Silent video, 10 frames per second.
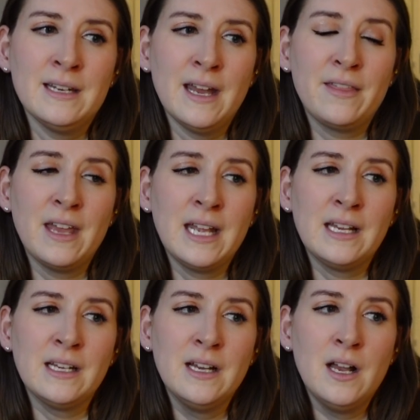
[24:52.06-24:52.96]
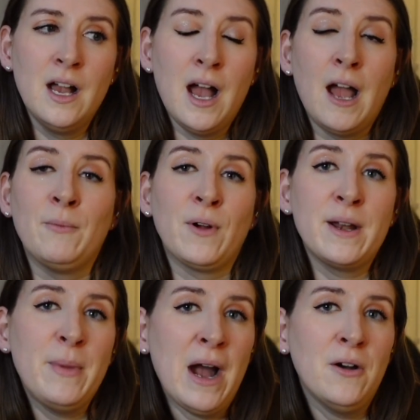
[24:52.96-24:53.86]
I think I'm right
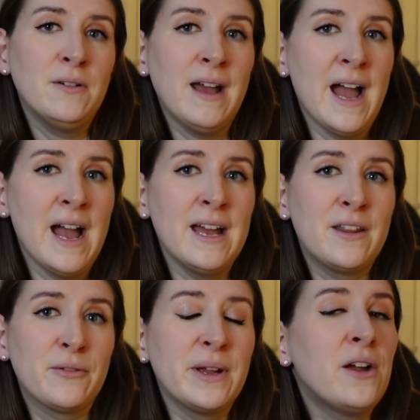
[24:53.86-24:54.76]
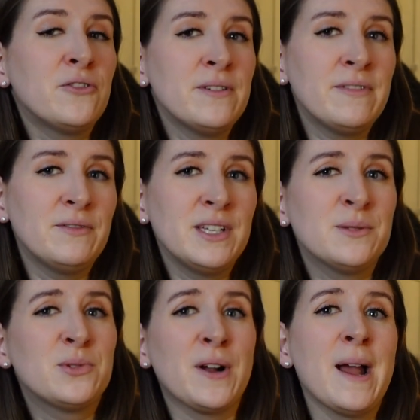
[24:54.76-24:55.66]
about at 350
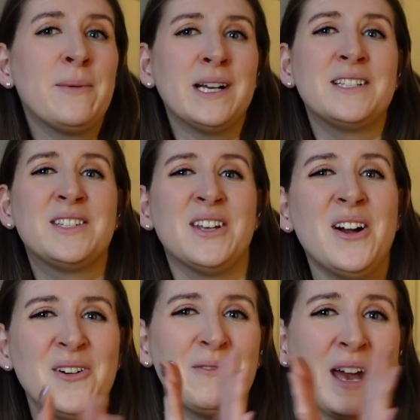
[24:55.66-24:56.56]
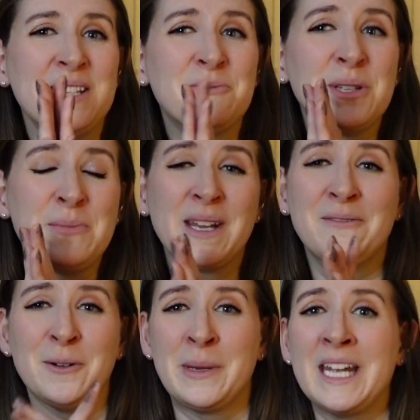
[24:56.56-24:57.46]
subscribers, so that's really big
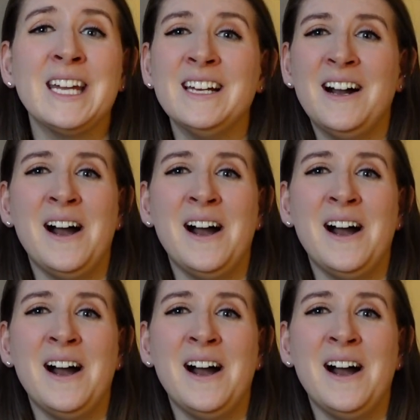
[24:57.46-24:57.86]
for me.